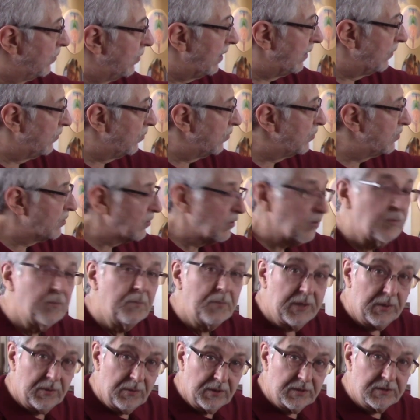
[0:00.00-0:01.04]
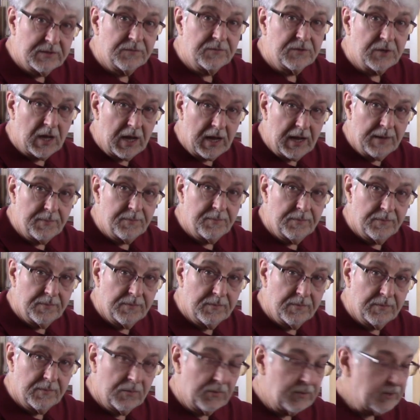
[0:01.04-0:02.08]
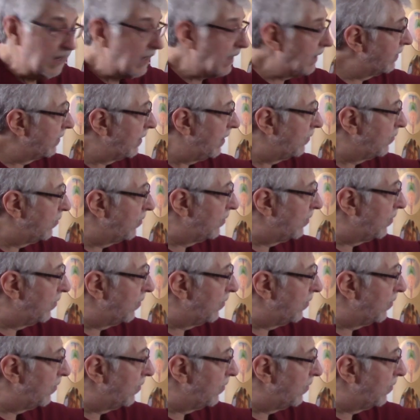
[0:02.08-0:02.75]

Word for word: well, through certain periods of time. Okay, I won't